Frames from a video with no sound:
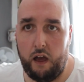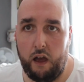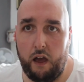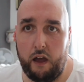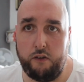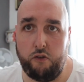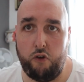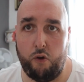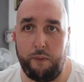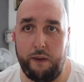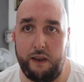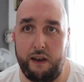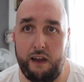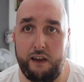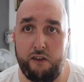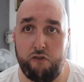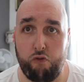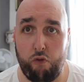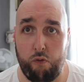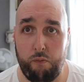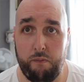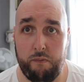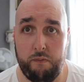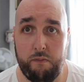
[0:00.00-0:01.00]
Adobe
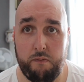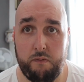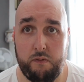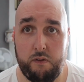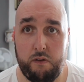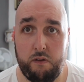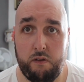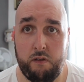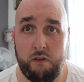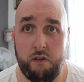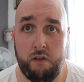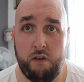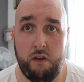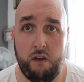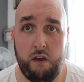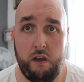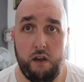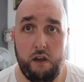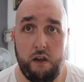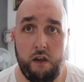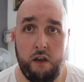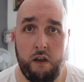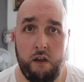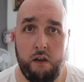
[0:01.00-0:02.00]
Lightroom.
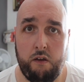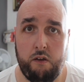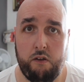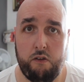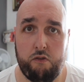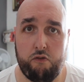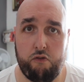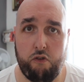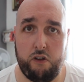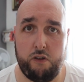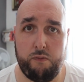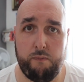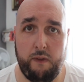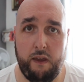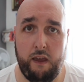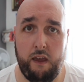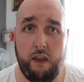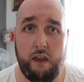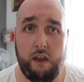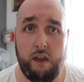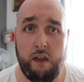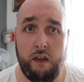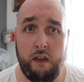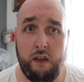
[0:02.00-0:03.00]
Trust
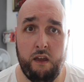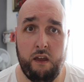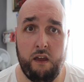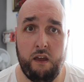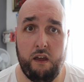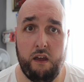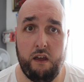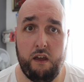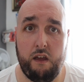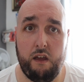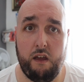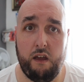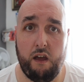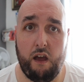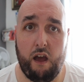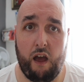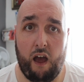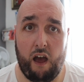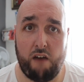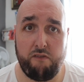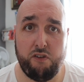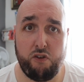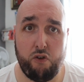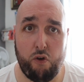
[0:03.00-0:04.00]
me,
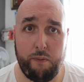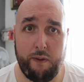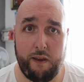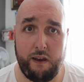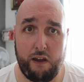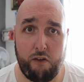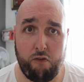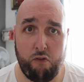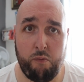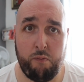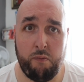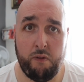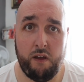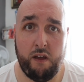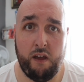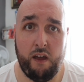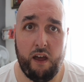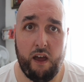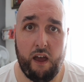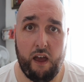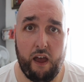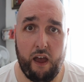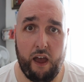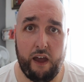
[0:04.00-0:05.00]
have Adobe Lightroom,
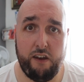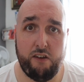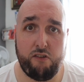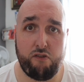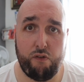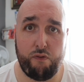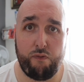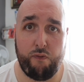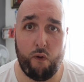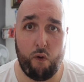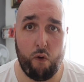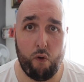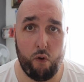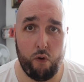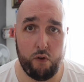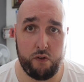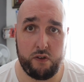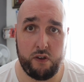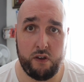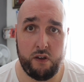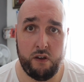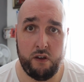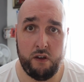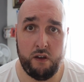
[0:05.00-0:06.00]
edit your
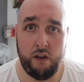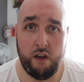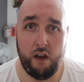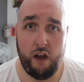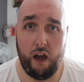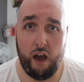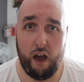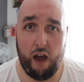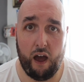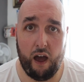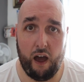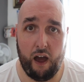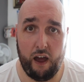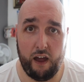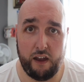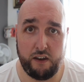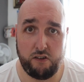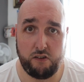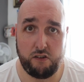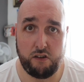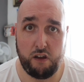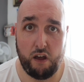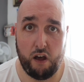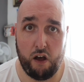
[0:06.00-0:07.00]
photos,
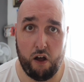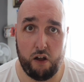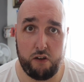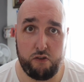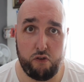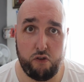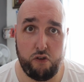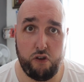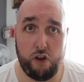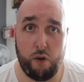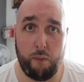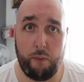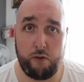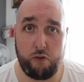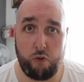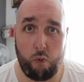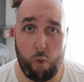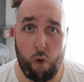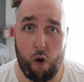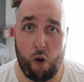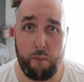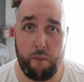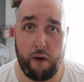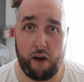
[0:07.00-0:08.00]
and also you could put
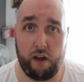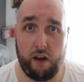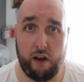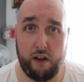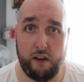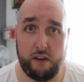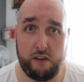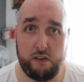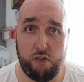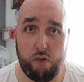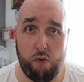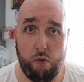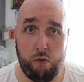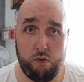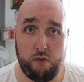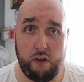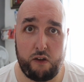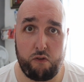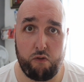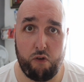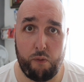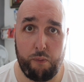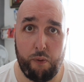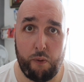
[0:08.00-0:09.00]
your watermark on it too.
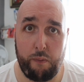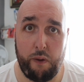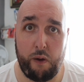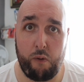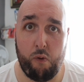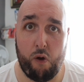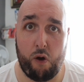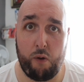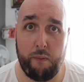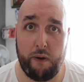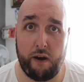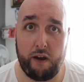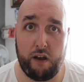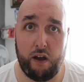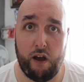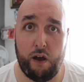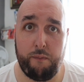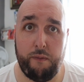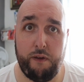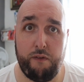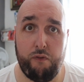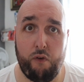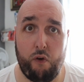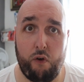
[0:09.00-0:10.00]
That's where I put my watermark
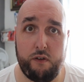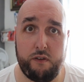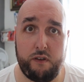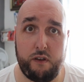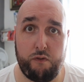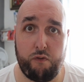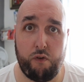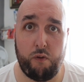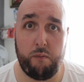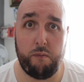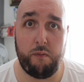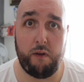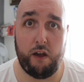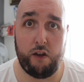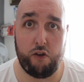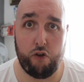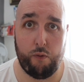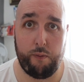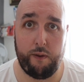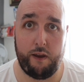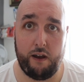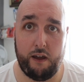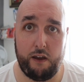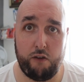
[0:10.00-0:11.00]
on my photos, is from
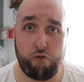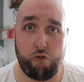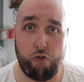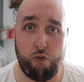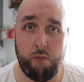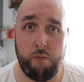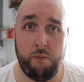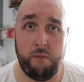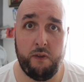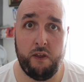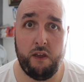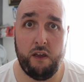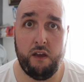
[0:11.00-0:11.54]
Adobe Lightroom.